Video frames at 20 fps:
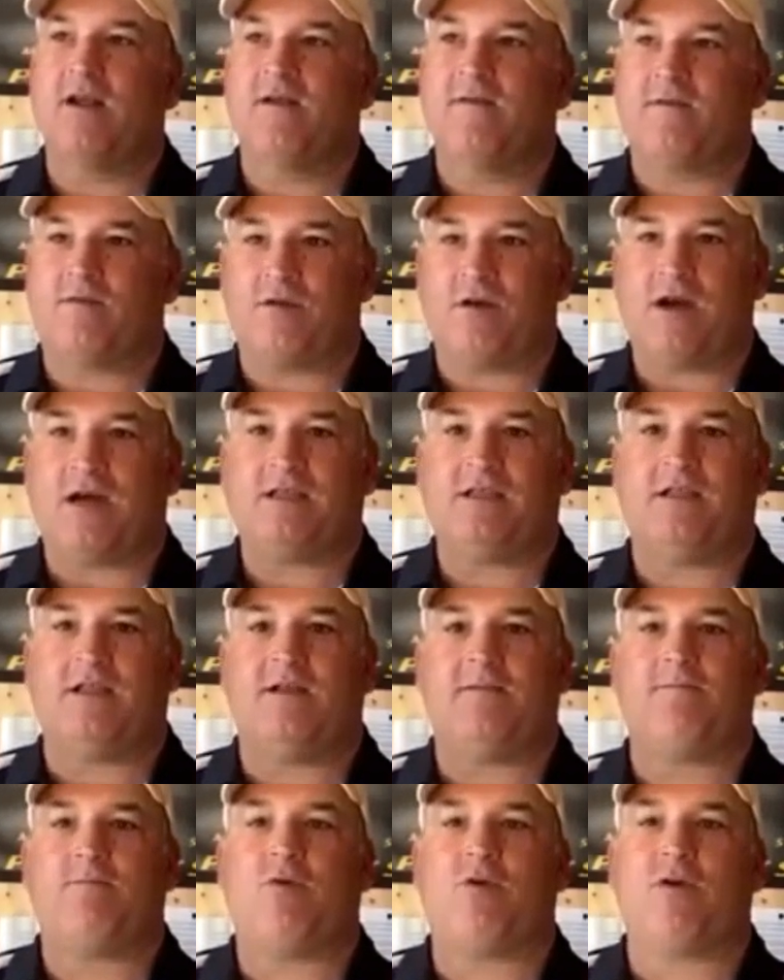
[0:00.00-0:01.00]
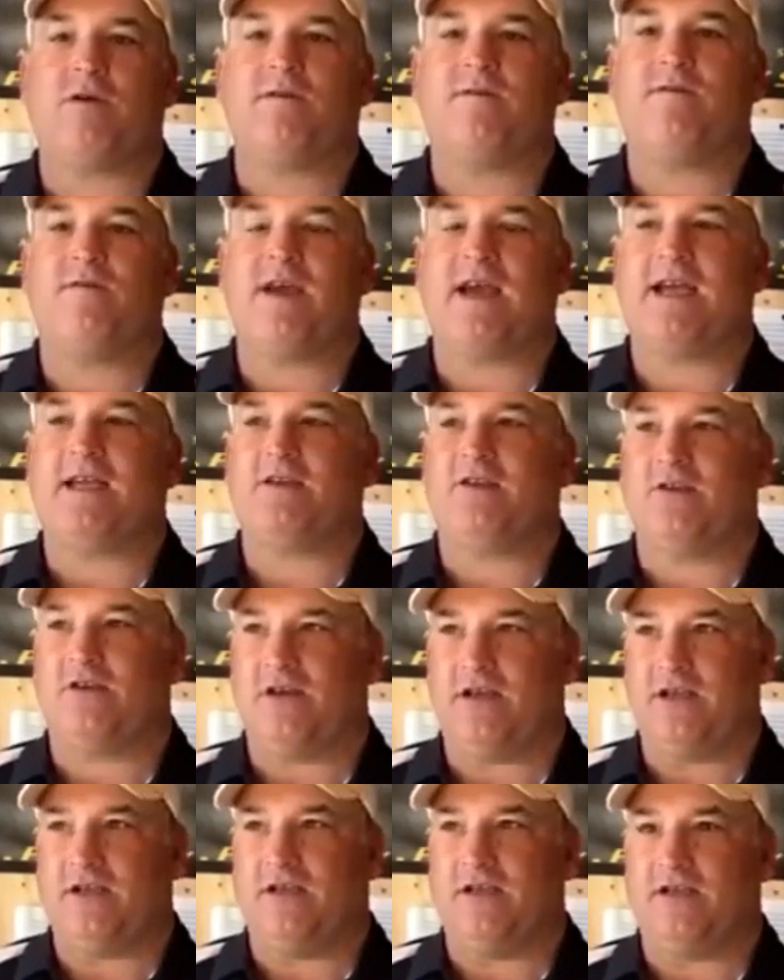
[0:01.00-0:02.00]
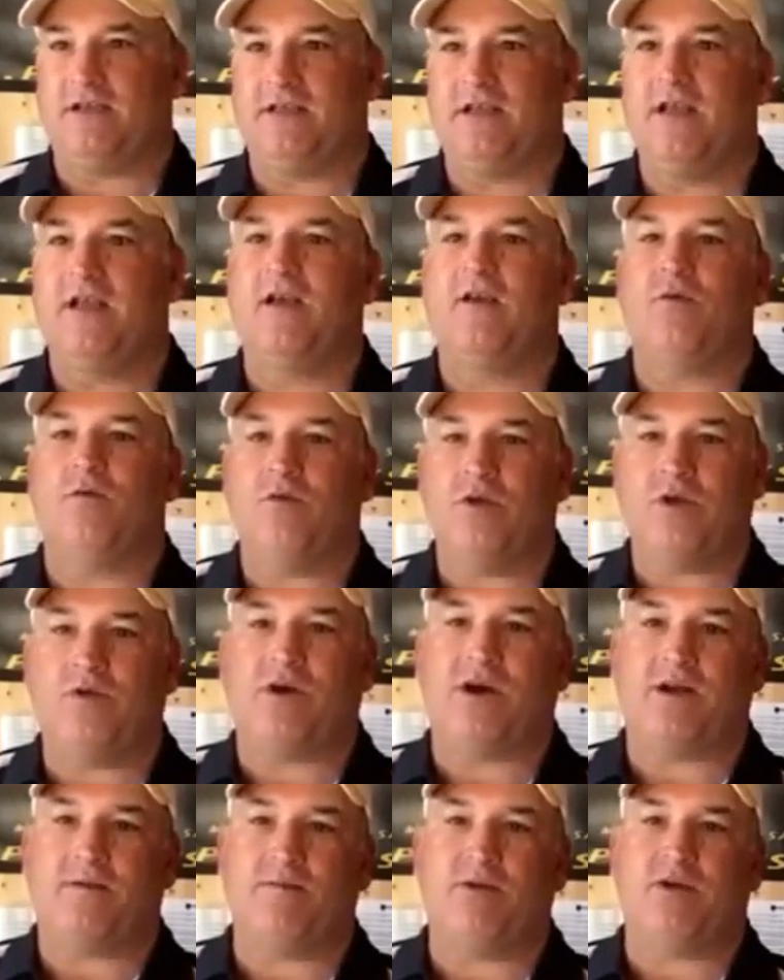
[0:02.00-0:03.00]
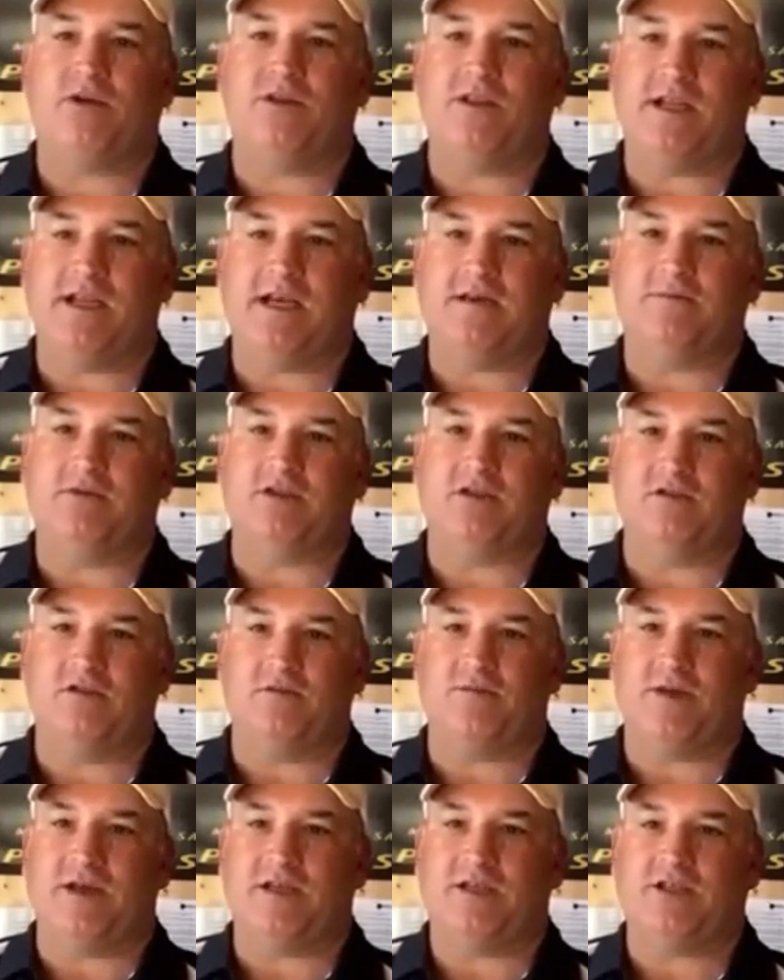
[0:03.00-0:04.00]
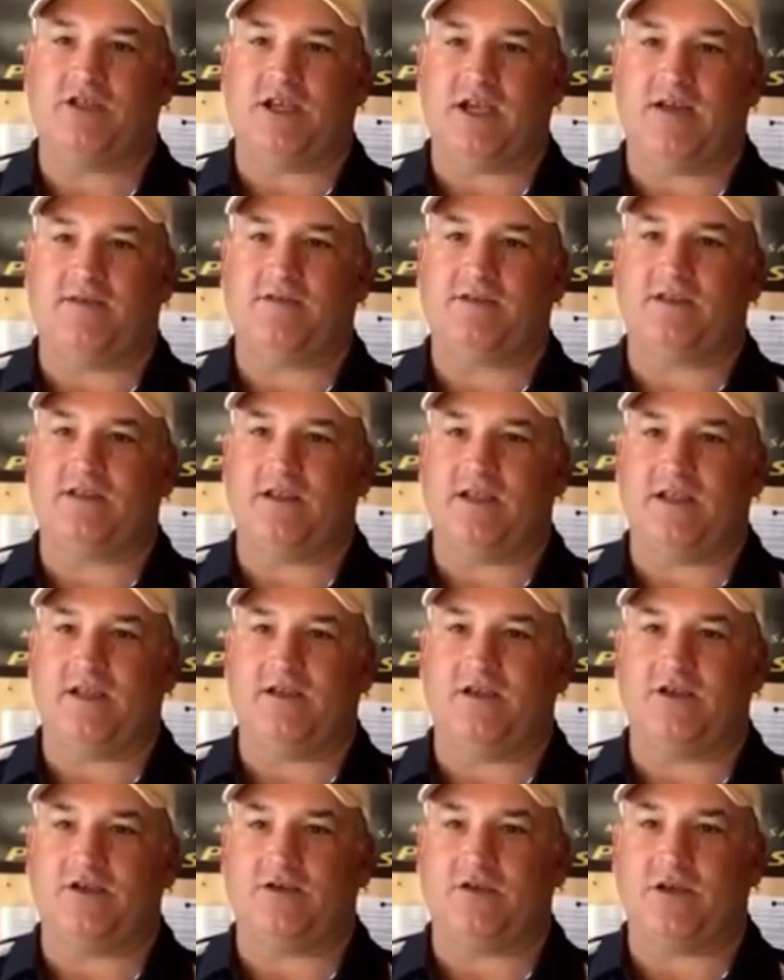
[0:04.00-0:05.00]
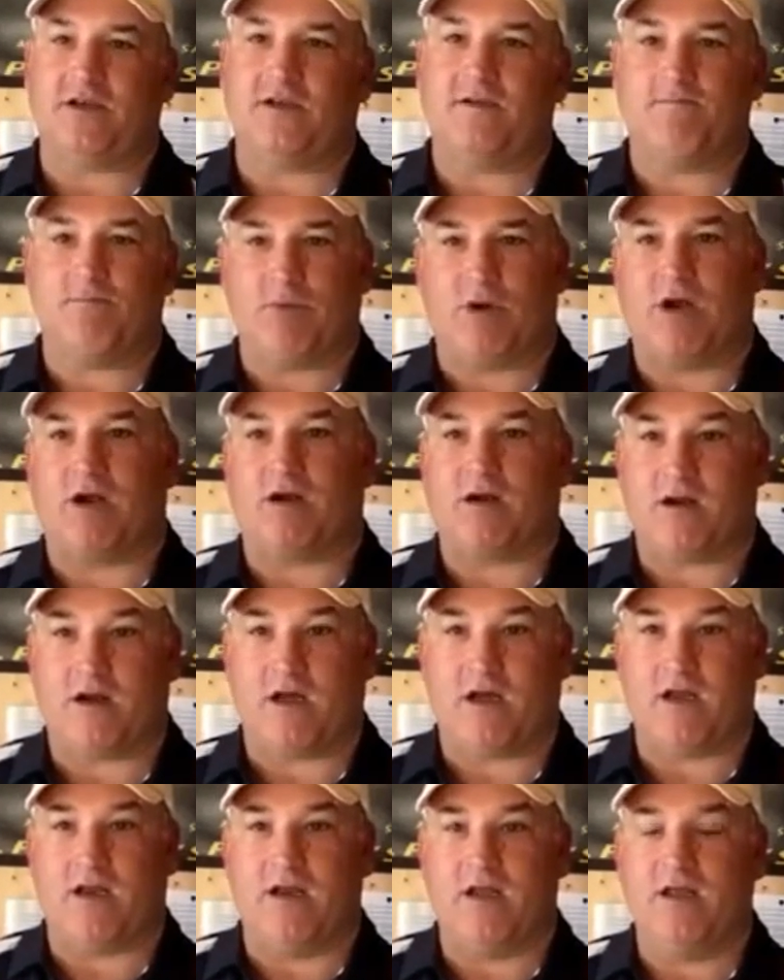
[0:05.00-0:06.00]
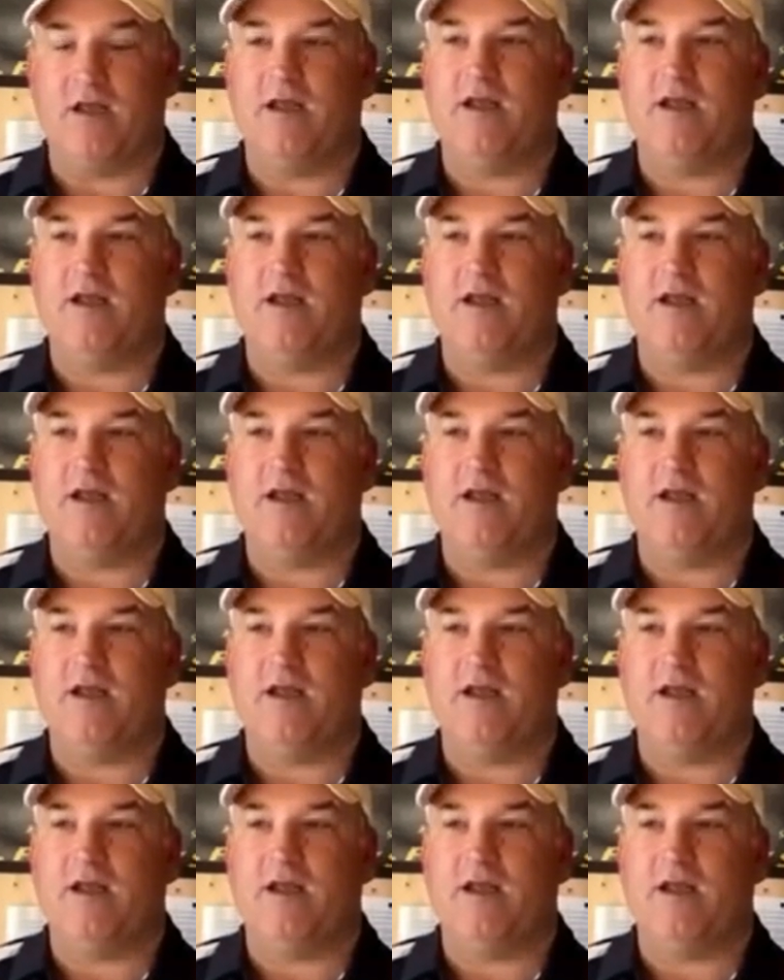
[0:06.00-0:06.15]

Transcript: For us, the important factor is we want to build the absolute best shafts in the industry, bar none.